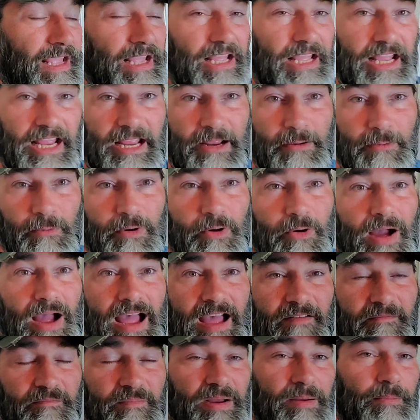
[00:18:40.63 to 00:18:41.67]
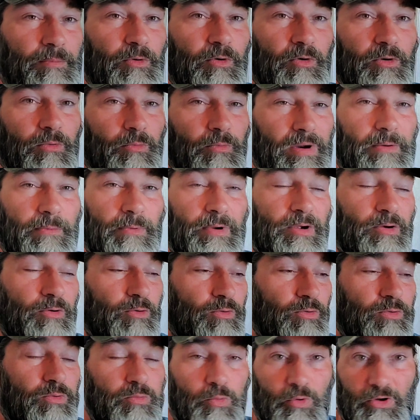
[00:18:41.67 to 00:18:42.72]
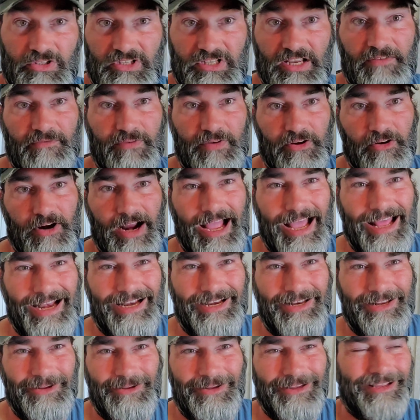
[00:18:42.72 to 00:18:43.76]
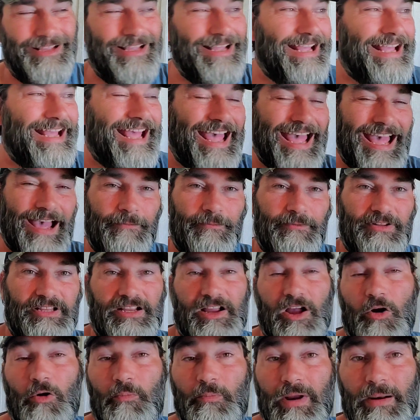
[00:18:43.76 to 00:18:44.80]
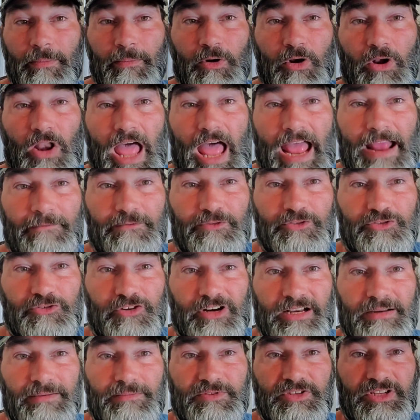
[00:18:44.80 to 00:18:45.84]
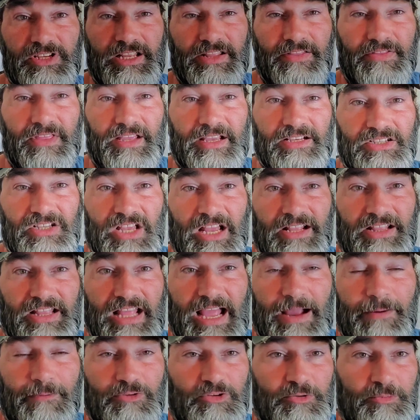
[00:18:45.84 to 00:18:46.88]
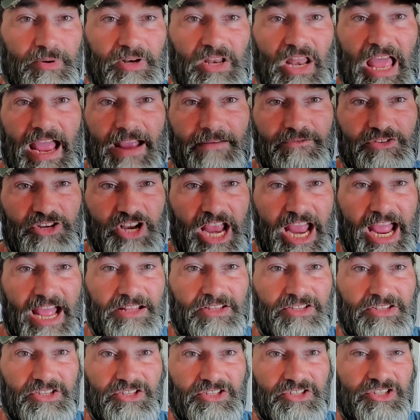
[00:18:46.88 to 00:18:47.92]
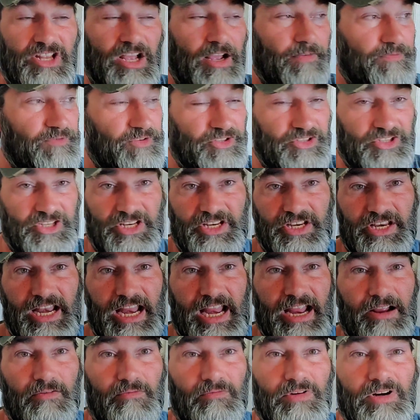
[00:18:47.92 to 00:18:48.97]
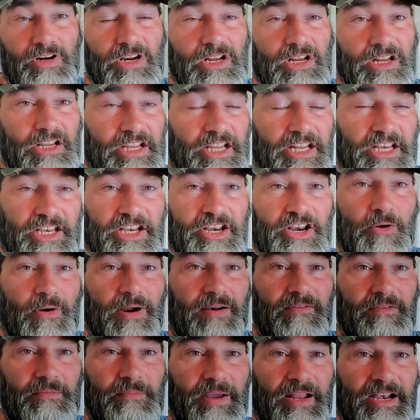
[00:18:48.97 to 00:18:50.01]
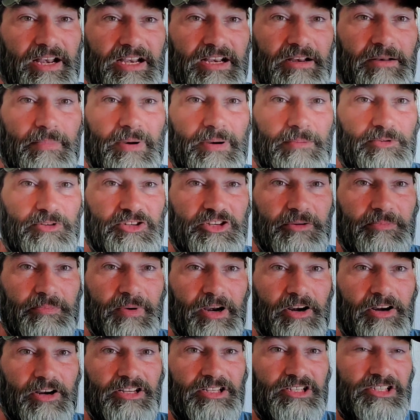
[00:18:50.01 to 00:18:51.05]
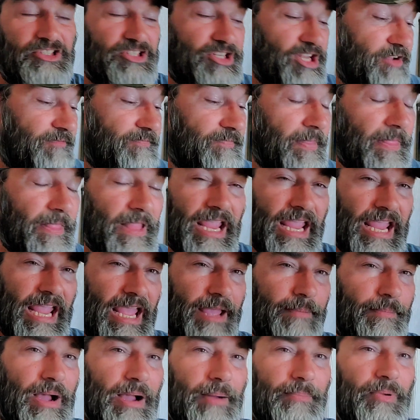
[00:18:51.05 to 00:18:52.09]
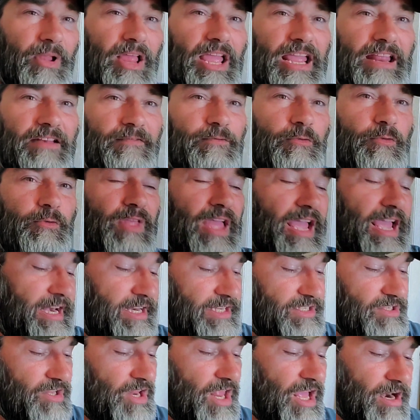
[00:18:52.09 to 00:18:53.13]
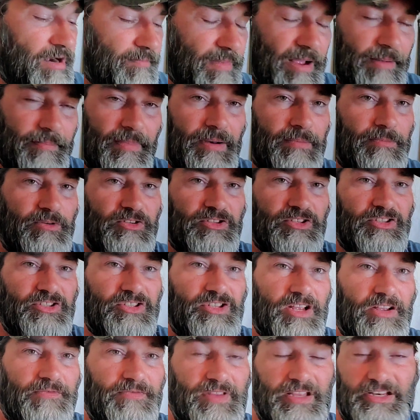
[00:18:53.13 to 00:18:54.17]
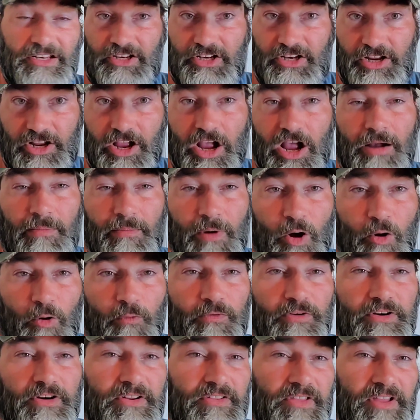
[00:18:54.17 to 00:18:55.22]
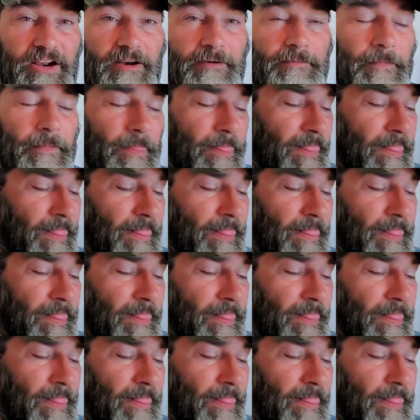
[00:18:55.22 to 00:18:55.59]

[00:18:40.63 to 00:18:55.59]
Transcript: It will have we will, once I figure out how to do it, have what they call member live streams and things like that, which will be live chats and stuff, just sitting down, get to know everybody in the membership areas and stuff. And my plan for that is a lot of my members and stuff that come over to there,